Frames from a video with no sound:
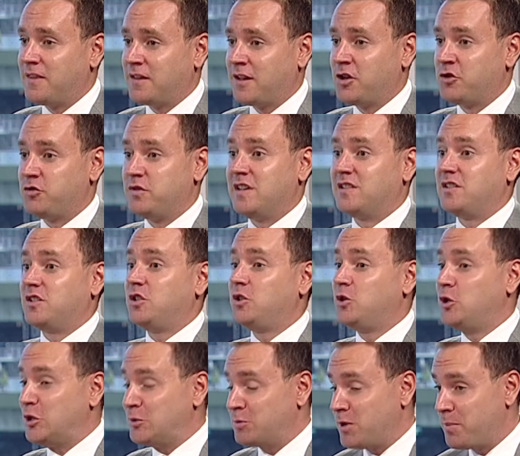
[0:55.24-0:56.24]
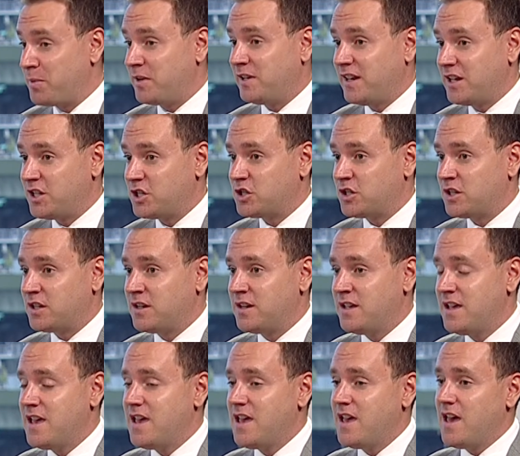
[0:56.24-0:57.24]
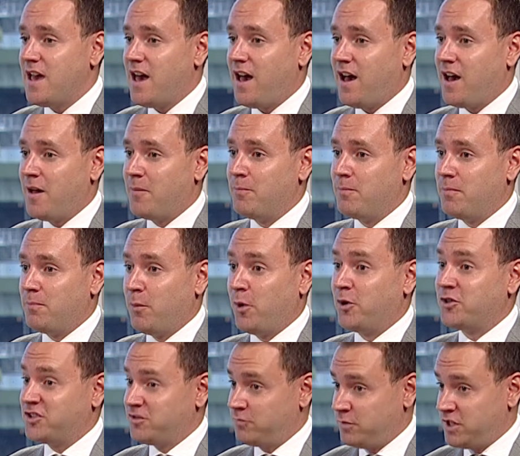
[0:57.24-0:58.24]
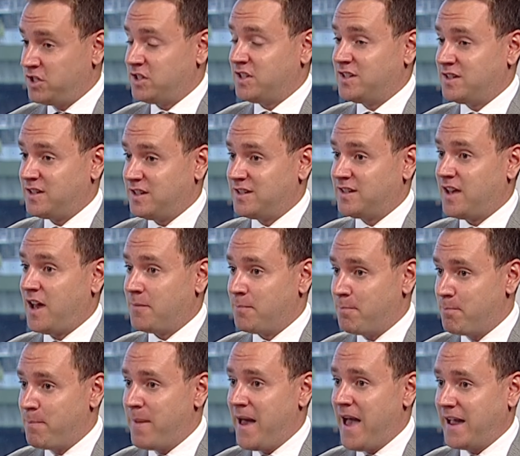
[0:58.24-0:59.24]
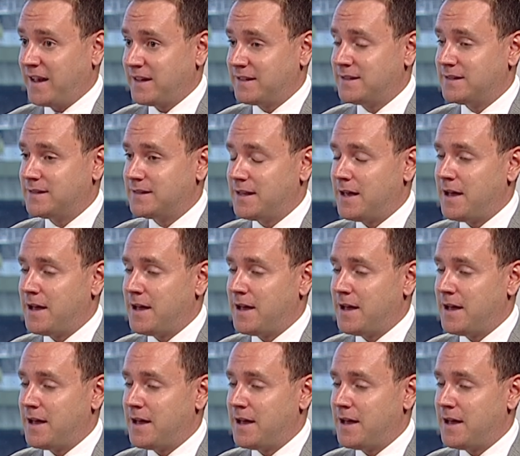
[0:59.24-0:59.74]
the country has a huge population, um, most of which is, is unbanked.